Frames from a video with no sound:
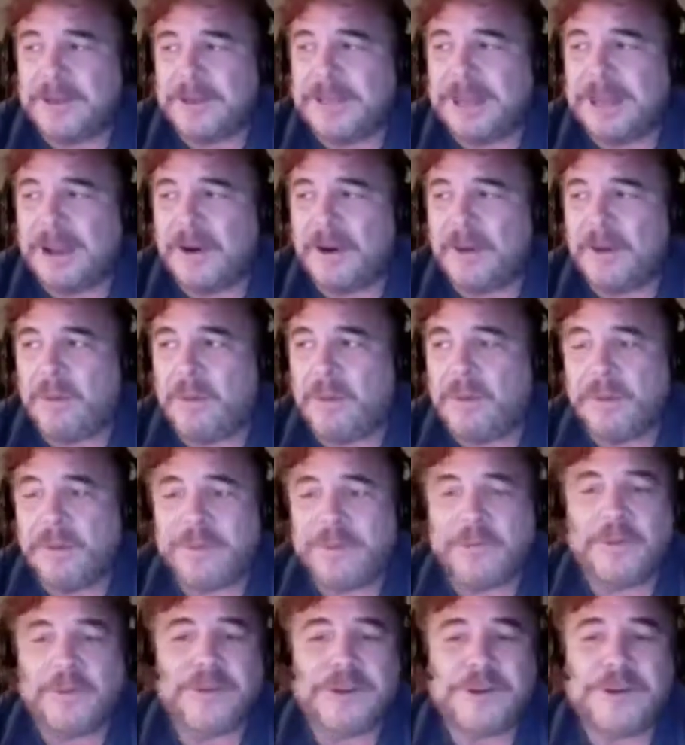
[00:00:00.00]
Now, when
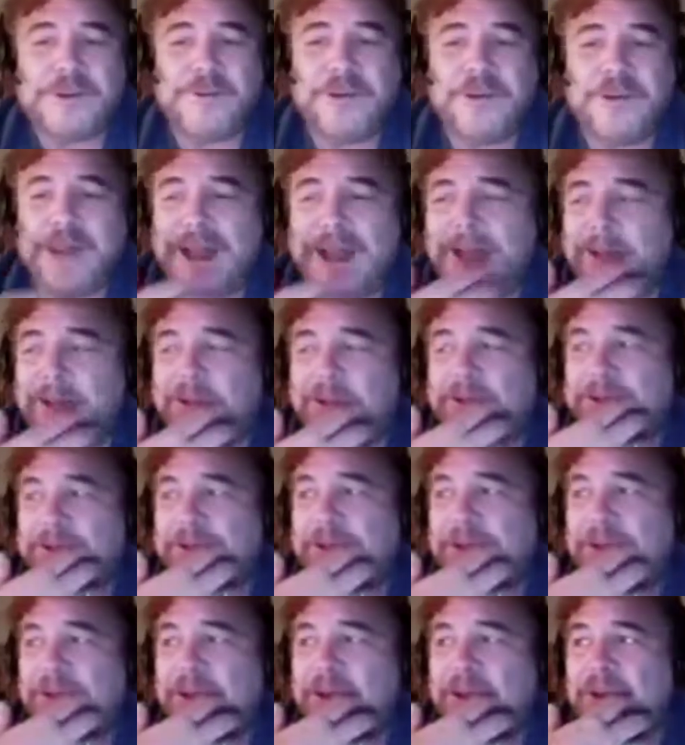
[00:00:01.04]
we first interviewed Alice,
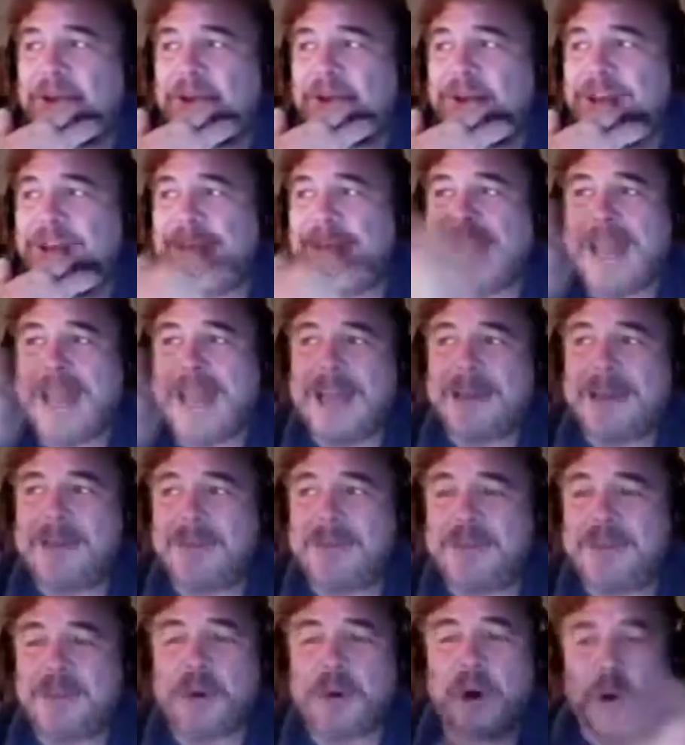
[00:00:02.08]
she had
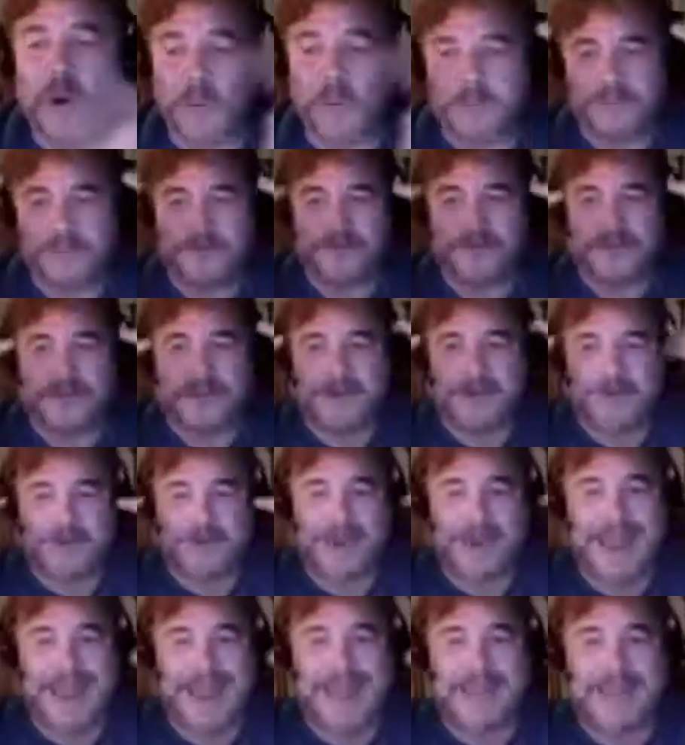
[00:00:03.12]
probes in her
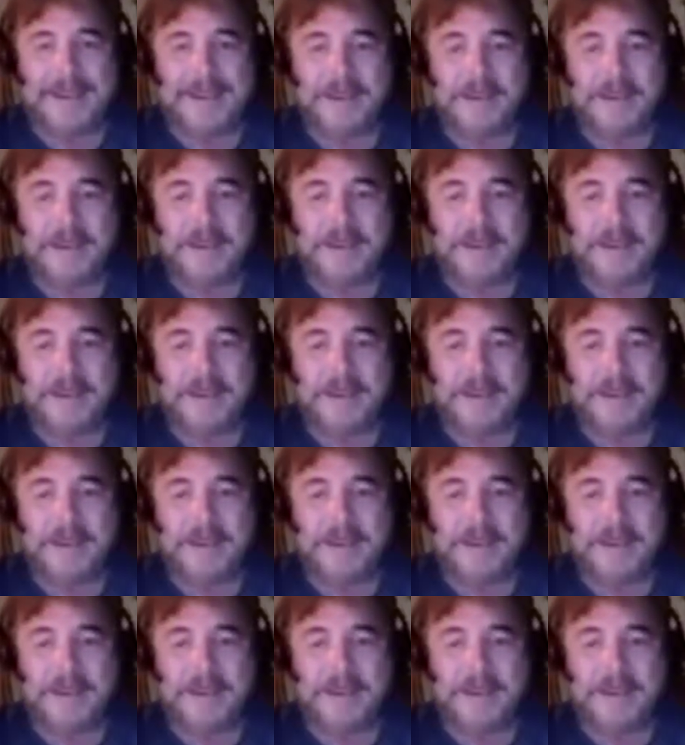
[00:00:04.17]
head